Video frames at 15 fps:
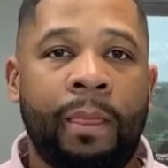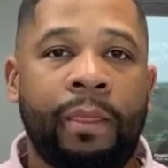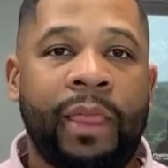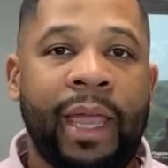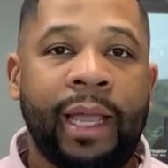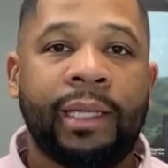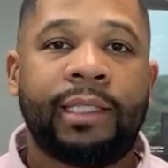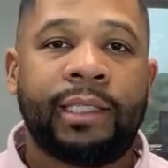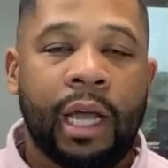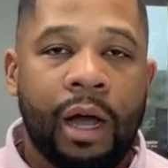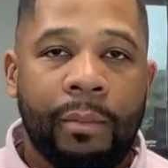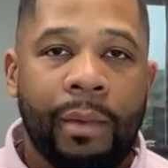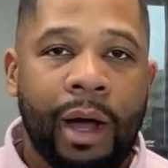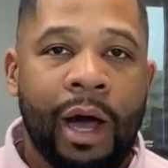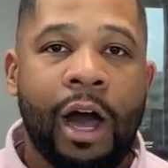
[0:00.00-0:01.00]
Things
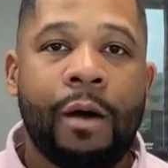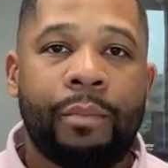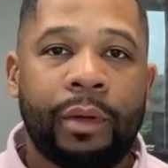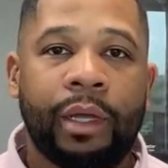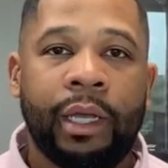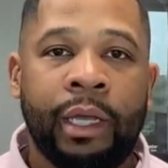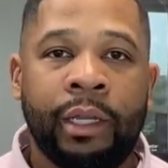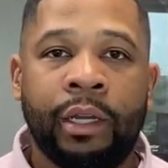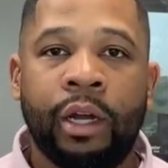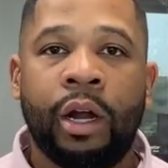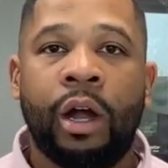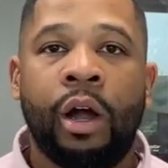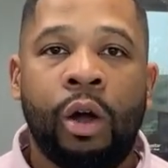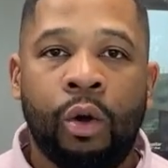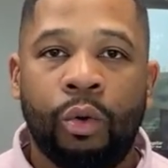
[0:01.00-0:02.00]
come up in your
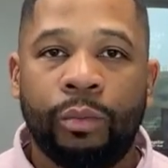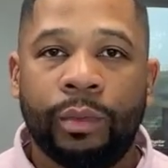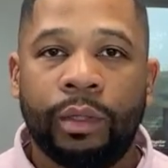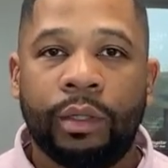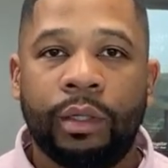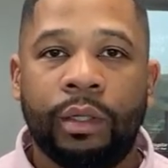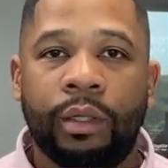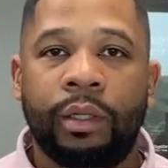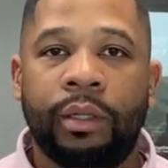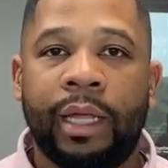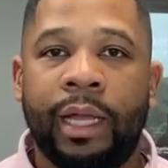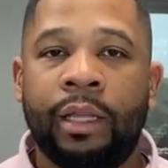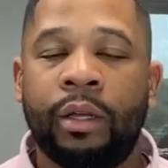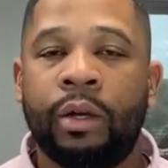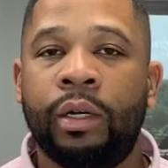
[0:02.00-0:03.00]
home
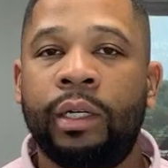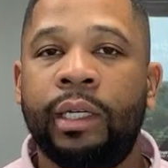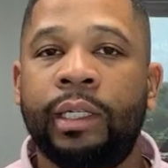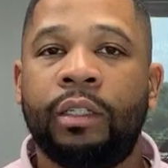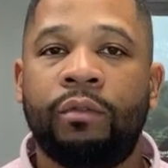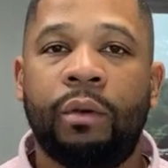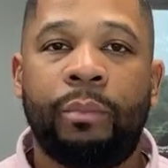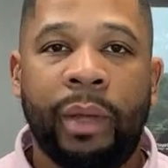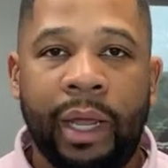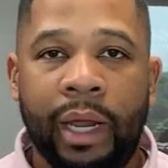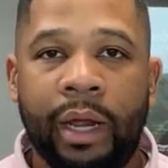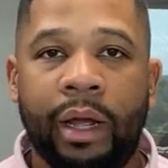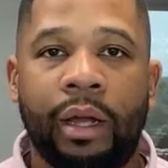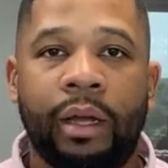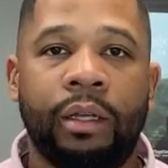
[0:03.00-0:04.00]
that you're gonna need to
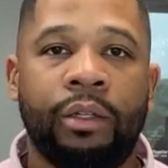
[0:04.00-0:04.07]
repair.